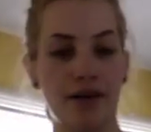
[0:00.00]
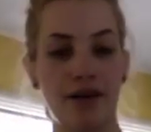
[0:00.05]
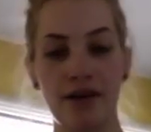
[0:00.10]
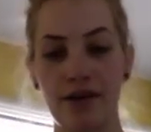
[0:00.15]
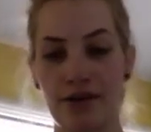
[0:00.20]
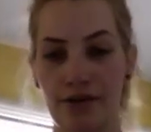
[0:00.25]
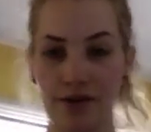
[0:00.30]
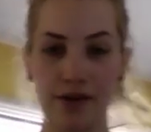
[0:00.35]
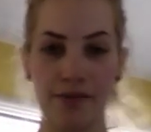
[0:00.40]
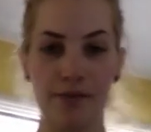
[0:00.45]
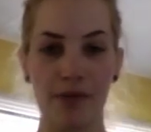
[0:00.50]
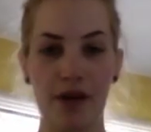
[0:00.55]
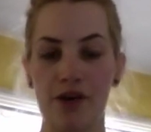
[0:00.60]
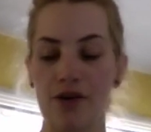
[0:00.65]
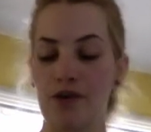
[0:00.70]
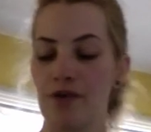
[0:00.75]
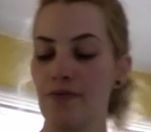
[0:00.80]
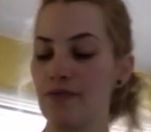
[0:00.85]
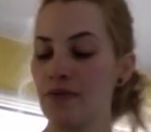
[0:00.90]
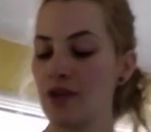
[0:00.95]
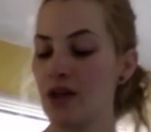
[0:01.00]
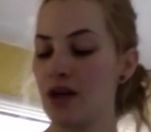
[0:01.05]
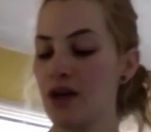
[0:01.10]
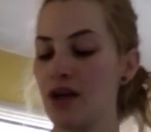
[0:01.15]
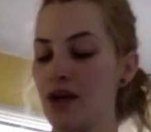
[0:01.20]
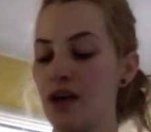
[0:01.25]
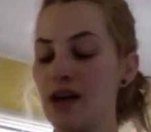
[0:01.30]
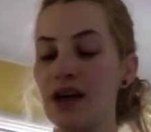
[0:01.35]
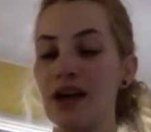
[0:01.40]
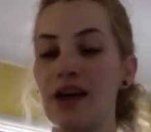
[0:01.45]
other than mayo,
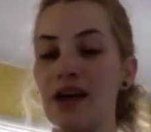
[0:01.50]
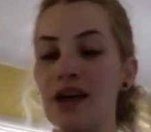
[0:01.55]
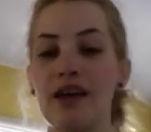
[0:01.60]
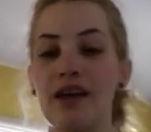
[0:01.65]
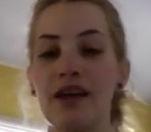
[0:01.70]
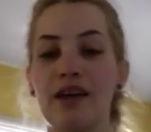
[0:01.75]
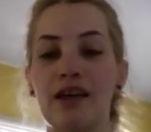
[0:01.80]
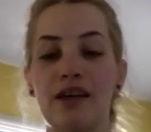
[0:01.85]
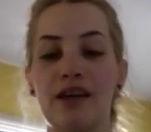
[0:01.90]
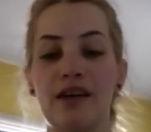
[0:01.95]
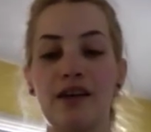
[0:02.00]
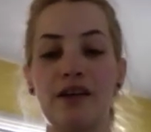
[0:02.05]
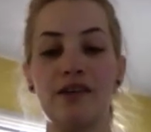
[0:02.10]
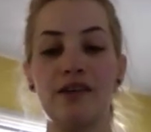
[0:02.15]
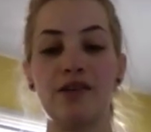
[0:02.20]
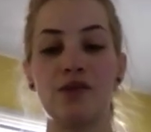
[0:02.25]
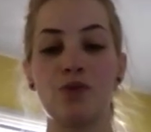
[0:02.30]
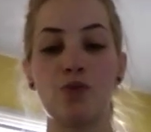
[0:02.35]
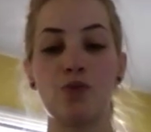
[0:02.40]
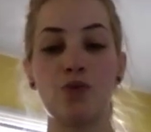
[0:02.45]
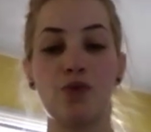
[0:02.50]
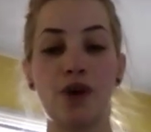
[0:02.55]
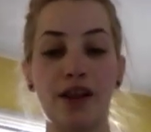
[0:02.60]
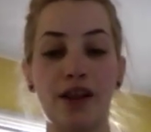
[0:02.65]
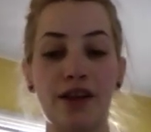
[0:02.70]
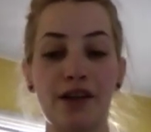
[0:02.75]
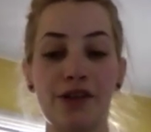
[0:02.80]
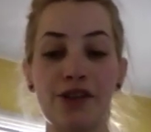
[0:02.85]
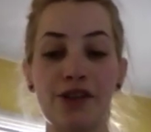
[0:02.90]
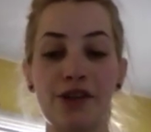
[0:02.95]
is relish.